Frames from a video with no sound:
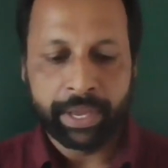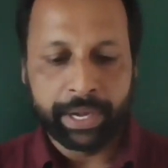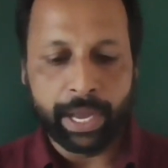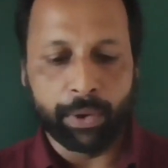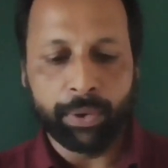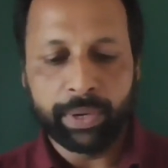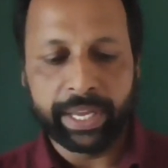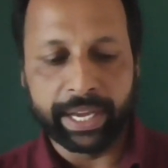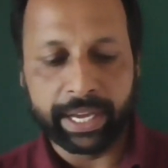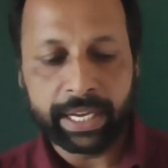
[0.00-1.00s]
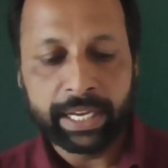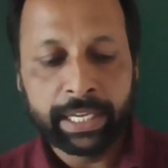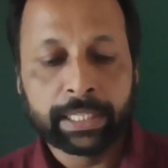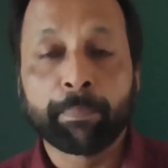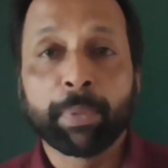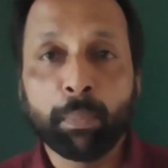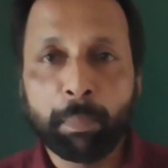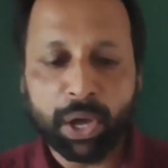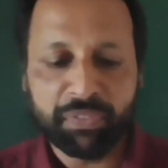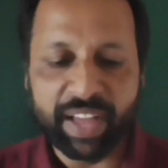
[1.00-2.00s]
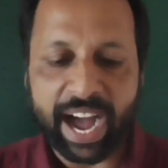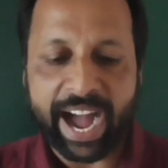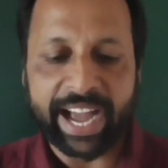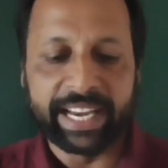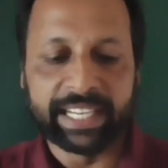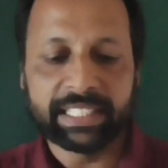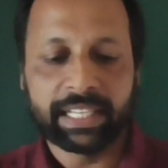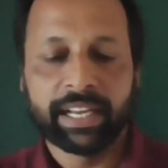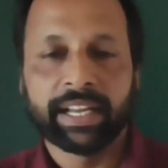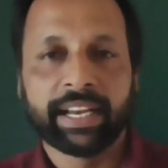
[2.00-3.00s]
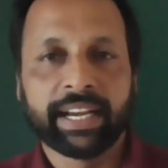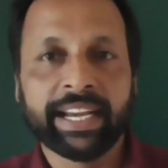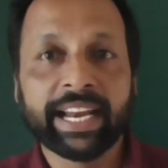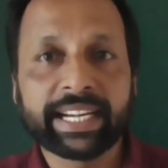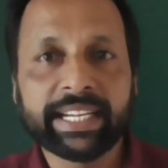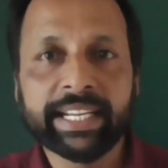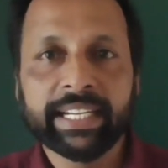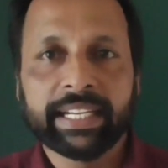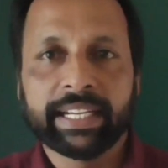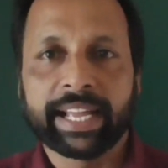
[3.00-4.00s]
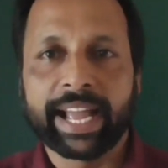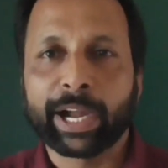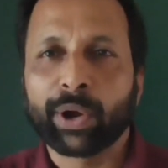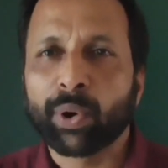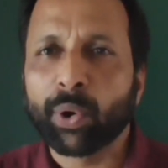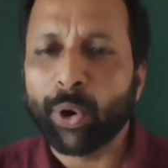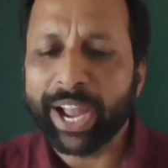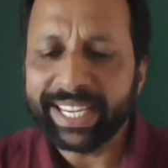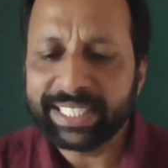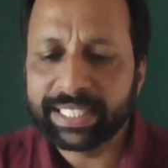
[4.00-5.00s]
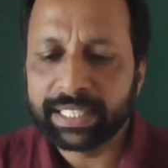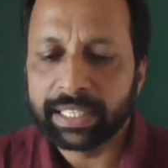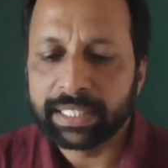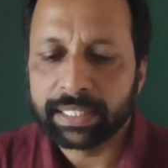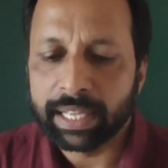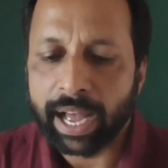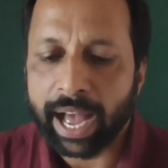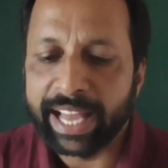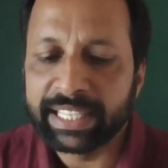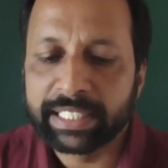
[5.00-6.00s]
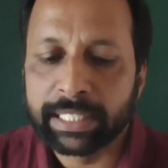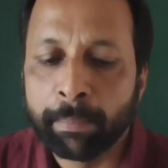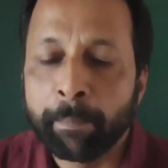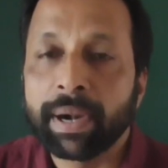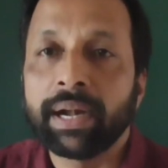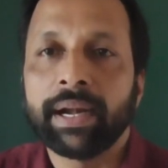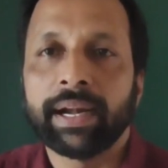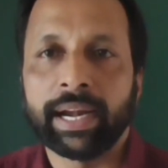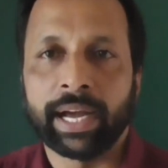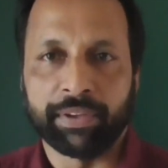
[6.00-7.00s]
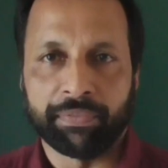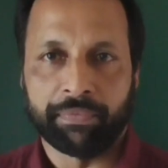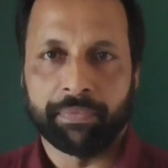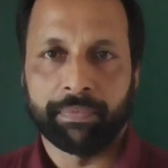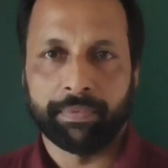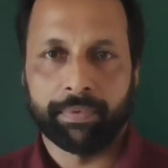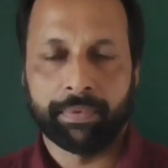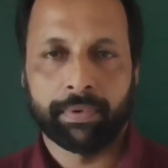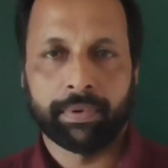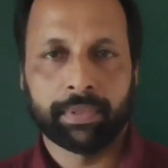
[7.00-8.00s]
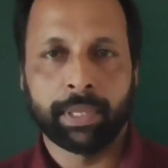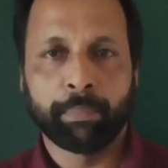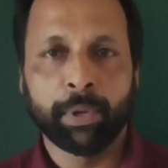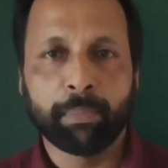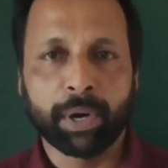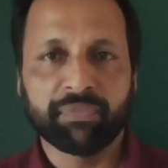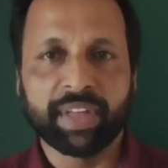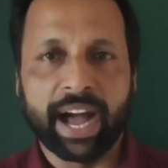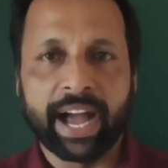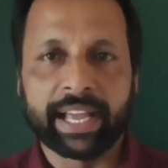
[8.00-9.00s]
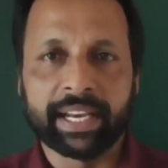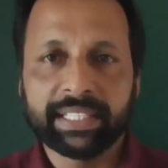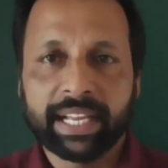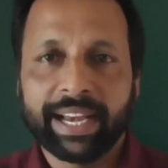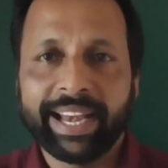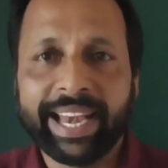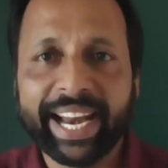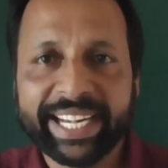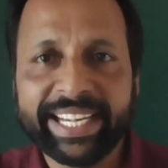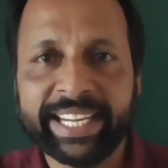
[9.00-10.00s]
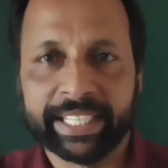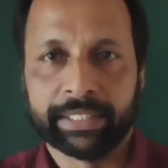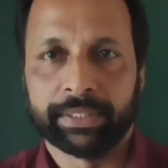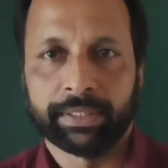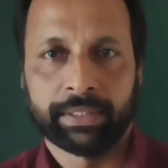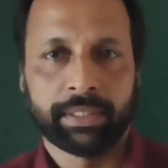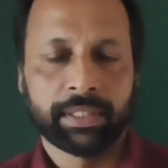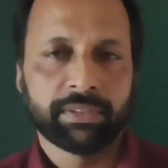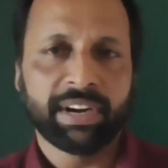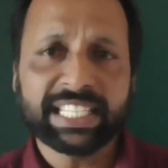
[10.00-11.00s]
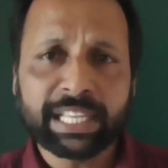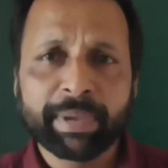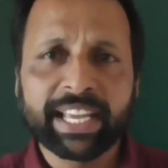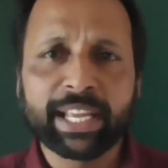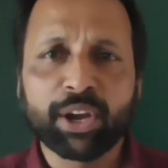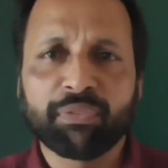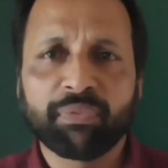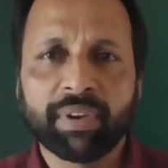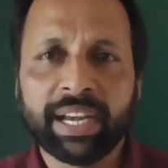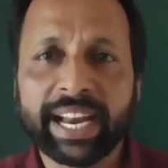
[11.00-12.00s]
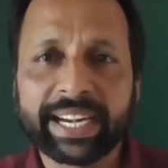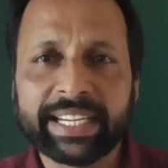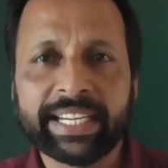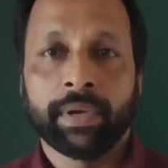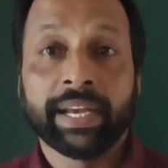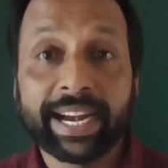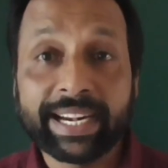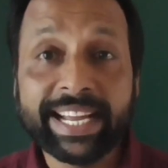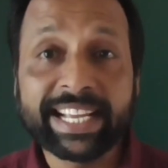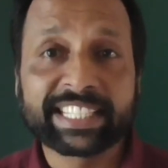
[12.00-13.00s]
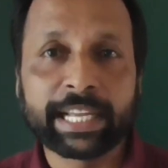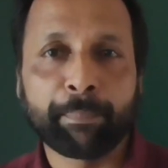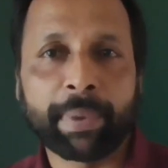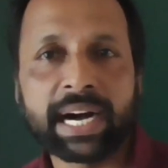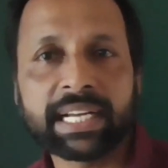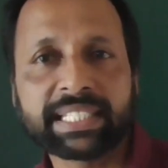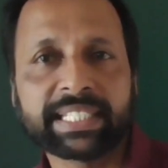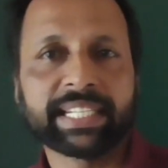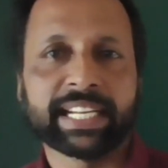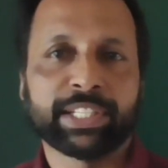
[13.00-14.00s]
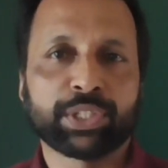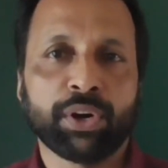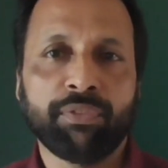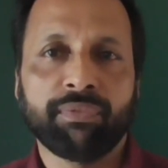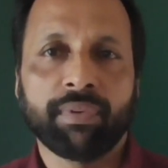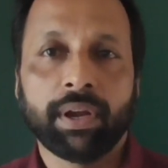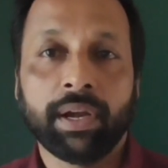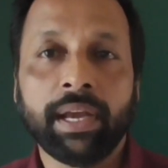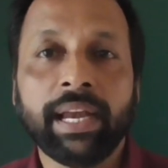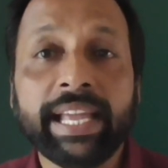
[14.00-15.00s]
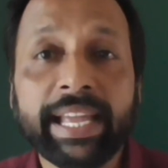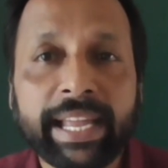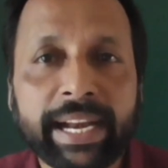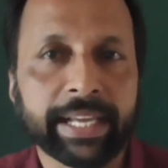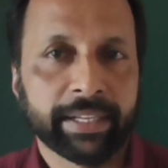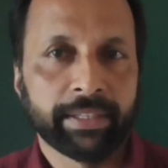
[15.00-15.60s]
Now here the people of the island led a quiet and simple life. The people of the island led. What is the meaning of led? Led is the past tense of lead.